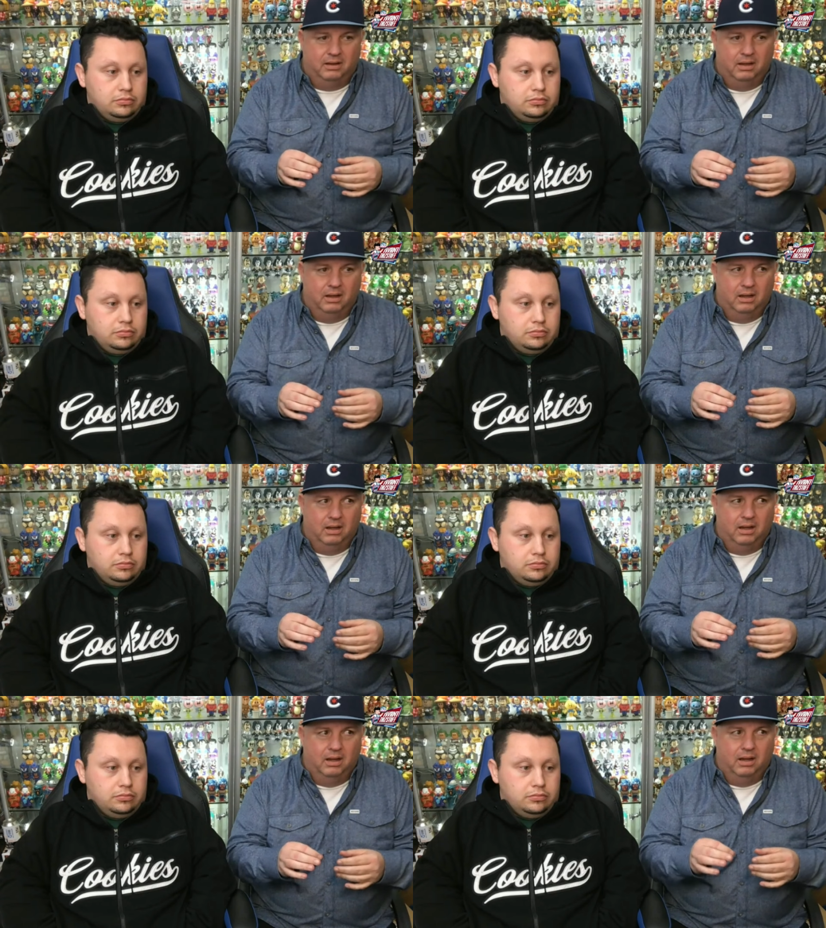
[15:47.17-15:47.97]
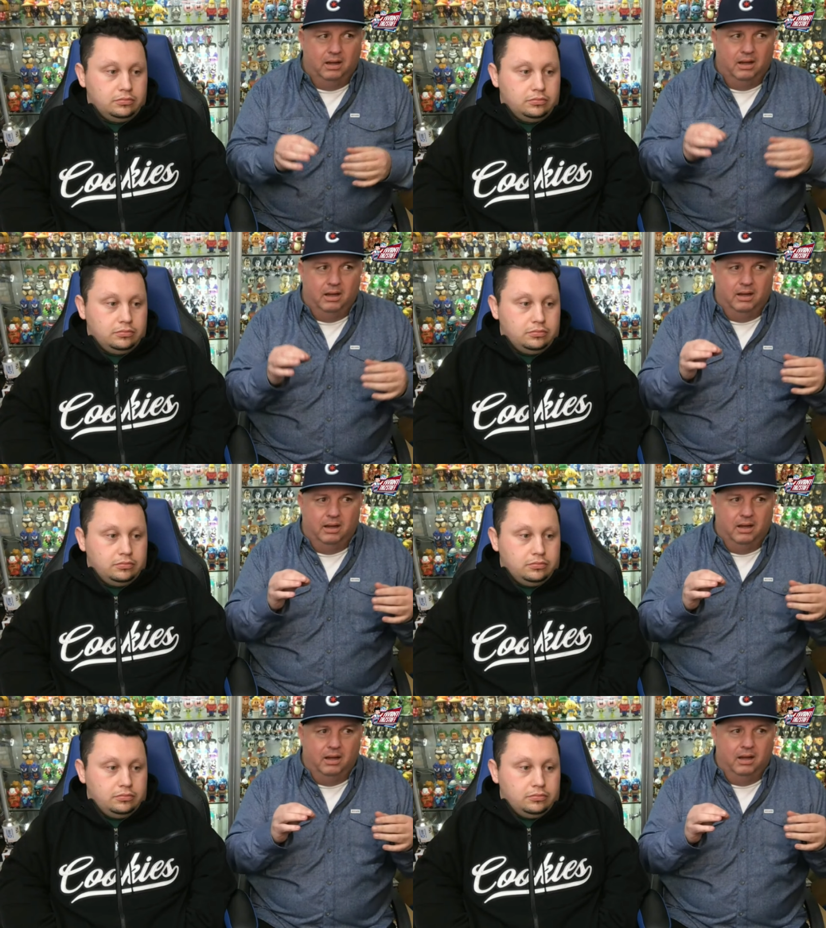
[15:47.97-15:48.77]

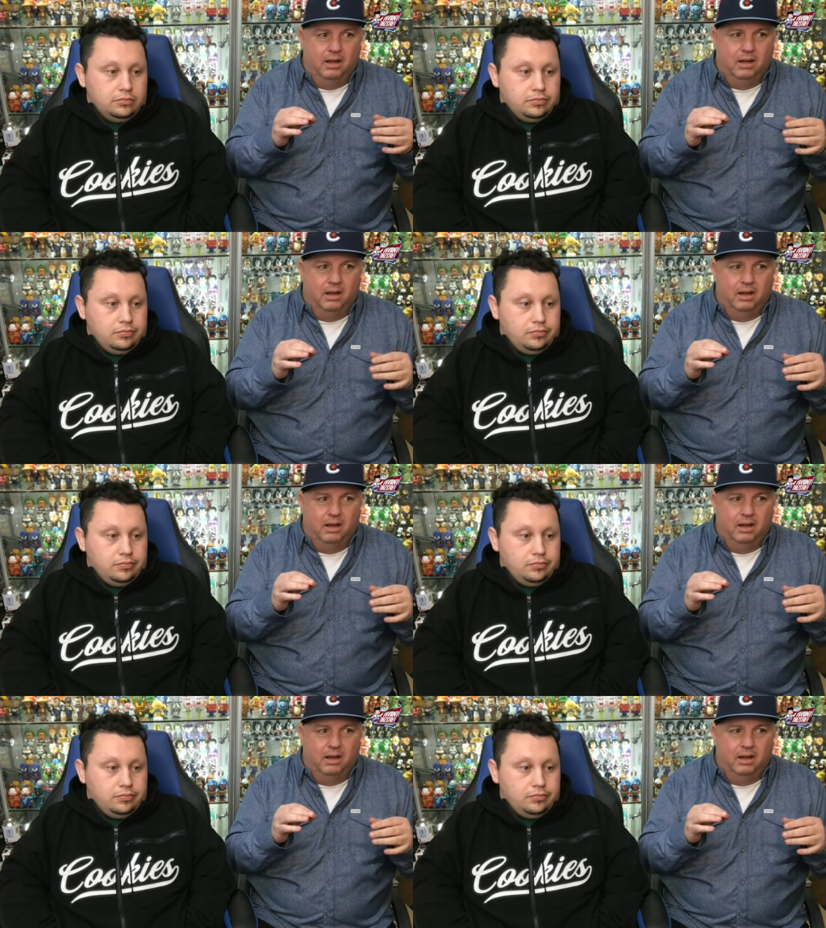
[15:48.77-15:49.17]
Nobody speaks.